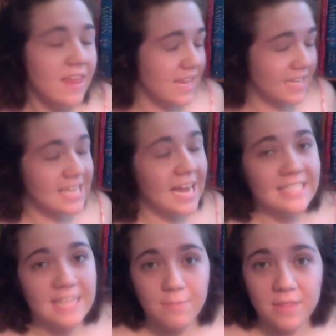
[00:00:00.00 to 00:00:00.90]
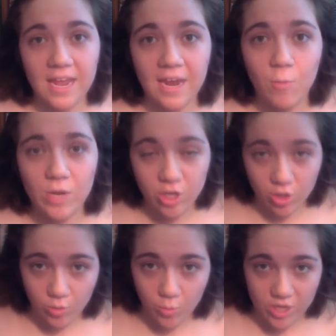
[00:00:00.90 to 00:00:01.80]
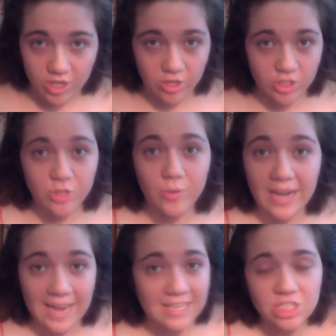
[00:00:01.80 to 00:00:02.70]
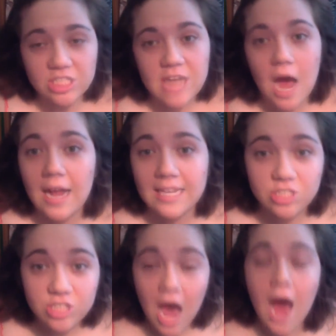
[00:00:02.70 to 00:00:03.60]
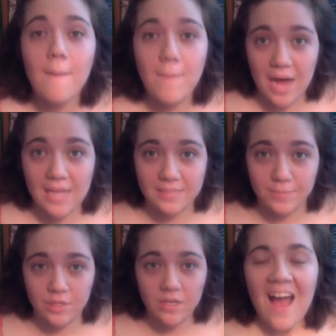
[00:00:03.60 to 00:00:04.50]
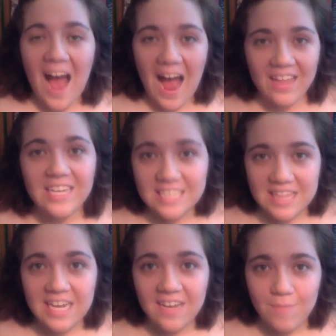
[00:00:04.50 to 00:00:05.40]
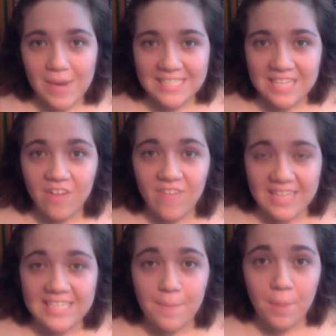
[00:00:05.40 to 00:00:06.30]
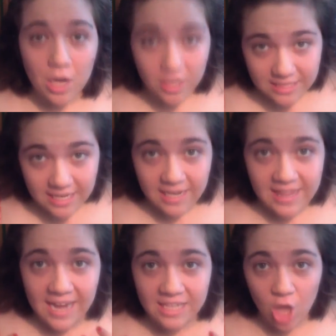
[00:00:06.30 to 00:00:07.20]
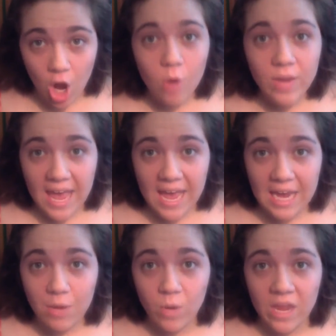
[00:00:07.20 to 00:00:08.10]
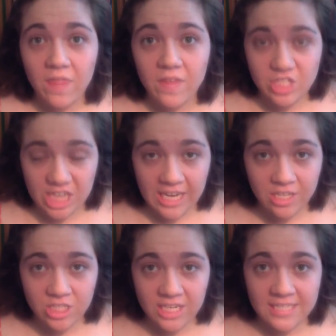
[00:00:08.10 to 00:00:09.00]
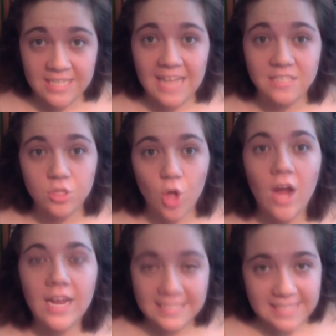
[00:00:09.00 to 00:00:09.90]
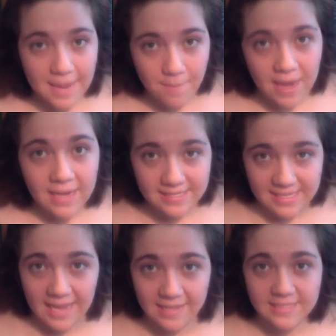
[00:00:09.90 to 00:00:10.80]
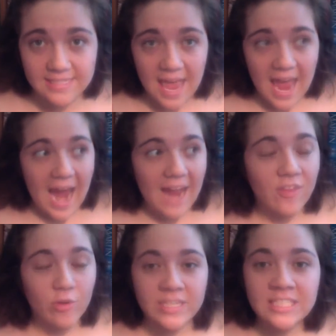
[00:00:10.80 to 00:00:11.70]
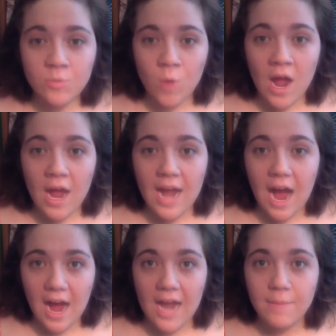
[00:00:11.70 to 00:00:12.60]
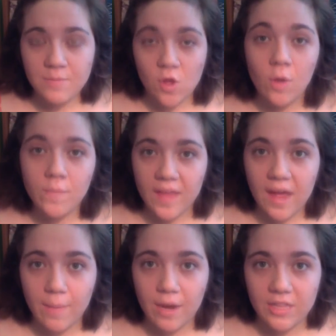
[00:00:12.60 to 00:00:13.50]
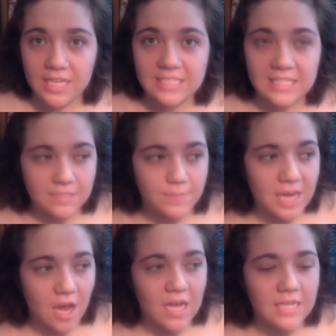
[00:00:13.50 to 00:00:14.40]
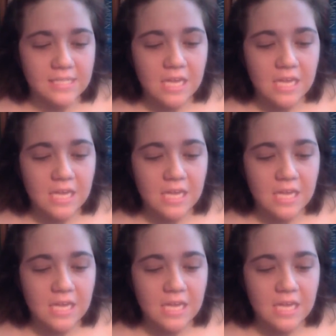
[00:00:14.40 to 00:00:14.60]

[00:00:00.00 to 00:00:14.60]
the exact same thing when you're doing it. It's not possible. I like to think of myself as a person that is okay with changes as long as they make sense. And the reason why I am so upset about this is because